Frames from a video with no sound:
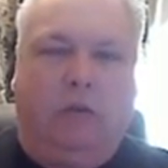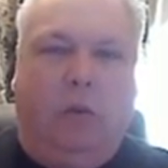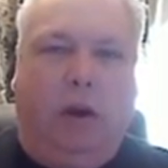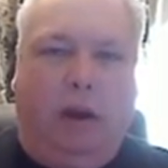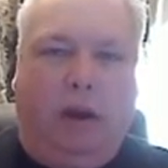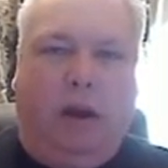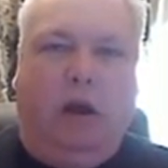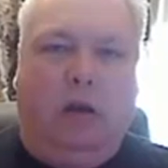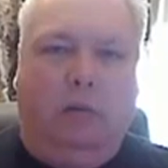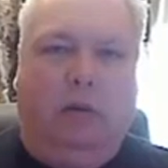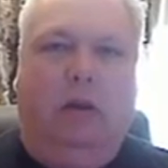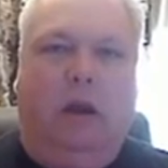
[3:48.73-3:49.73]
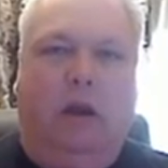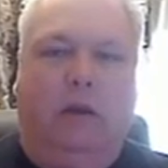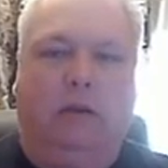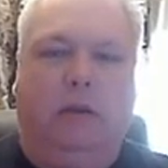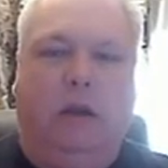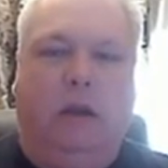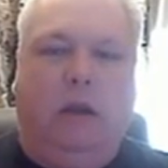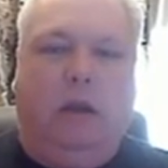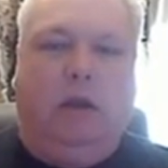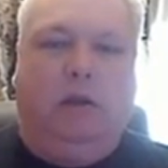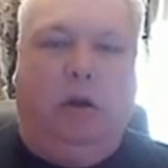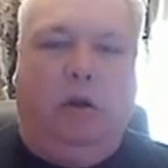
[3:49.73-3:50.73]
That's what economy does.
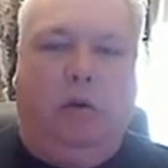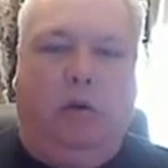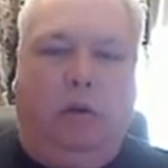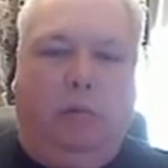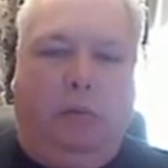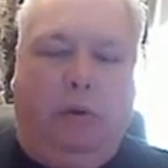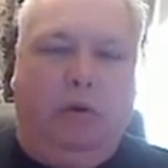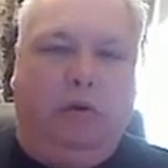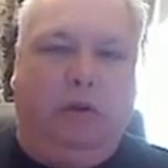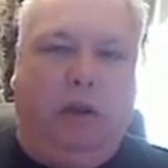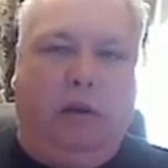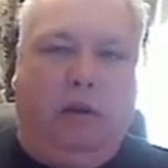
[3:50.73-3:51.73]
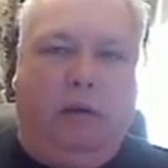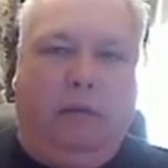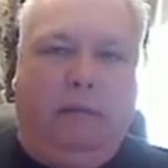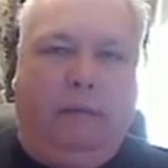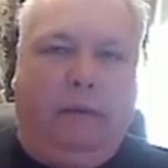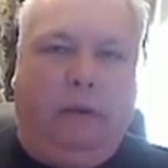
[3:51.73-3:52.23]
So producing